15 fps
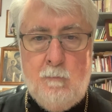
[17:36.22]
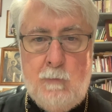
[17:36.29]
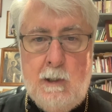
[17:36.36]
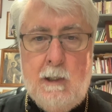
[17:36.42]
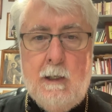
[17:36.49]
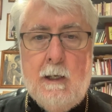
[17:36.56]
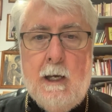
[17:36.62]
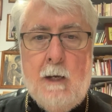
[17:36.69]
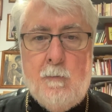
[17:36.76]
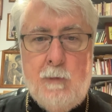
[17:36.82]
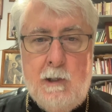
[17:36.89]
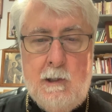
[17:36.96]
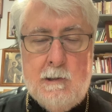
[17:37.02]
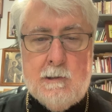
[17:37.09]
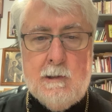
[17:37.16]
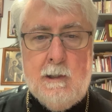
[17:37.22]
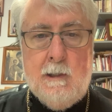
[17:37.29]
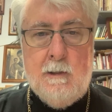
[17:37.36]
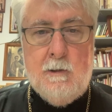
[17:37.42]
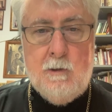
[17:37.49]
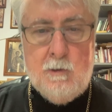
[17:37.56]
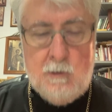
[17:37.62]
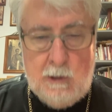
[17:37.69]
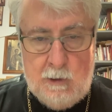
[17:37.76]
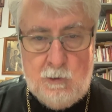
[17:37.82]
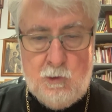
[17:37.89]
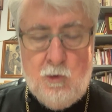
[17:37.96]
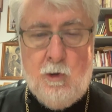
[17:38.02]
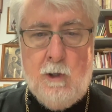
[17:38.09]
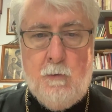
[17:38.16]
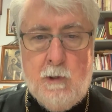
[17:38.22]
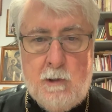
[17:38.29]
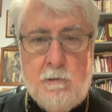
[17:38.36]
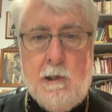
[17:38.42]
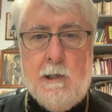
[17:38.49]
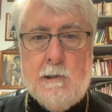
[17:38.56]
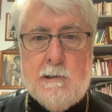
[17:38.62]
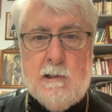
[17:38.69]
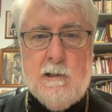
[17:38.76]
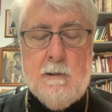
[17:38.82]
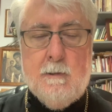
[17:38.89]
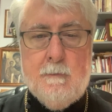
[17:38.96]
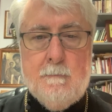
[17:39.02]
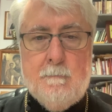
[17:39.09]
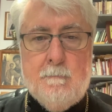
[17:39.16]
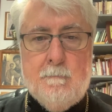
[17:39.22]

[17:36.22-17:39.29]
to be at peace and enjoy with Christ.